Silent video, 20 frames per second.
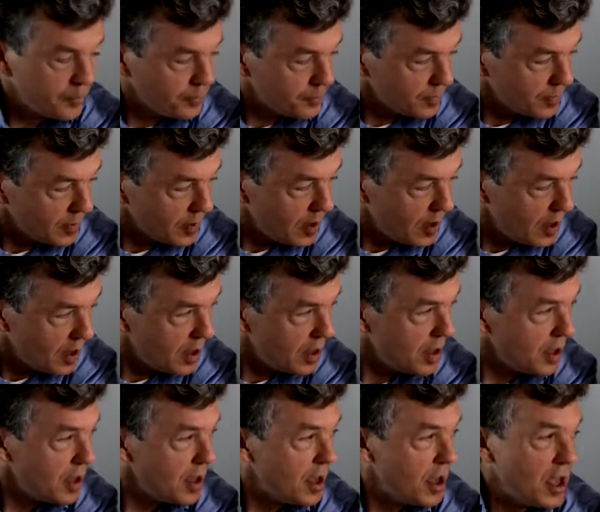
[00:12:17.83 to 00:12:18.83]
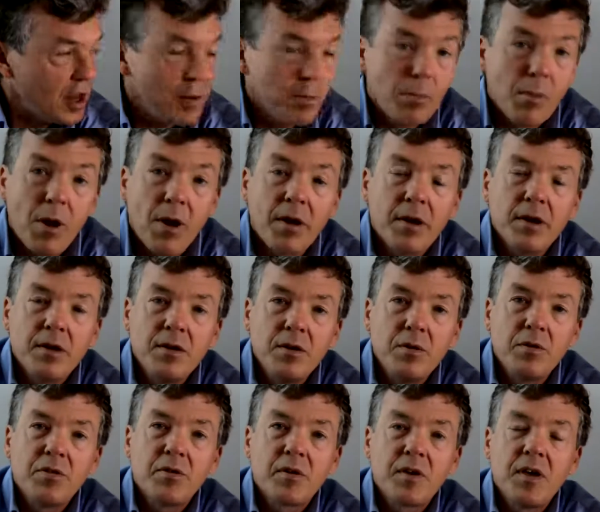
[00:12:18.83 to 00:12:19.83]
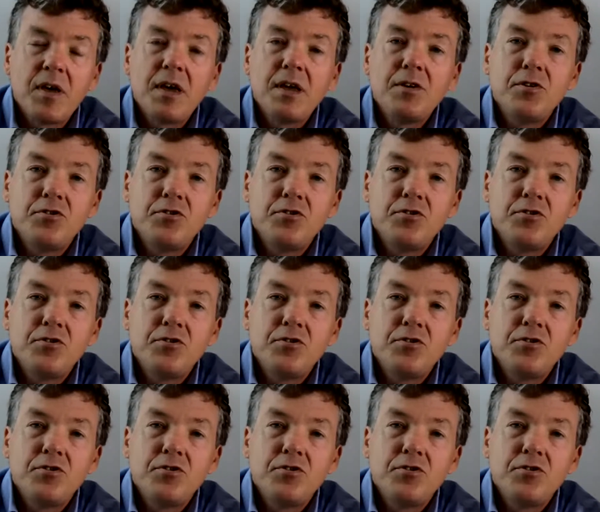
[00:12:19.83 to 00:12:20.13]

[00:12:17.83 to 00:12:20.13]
Okay. And Martin Luther King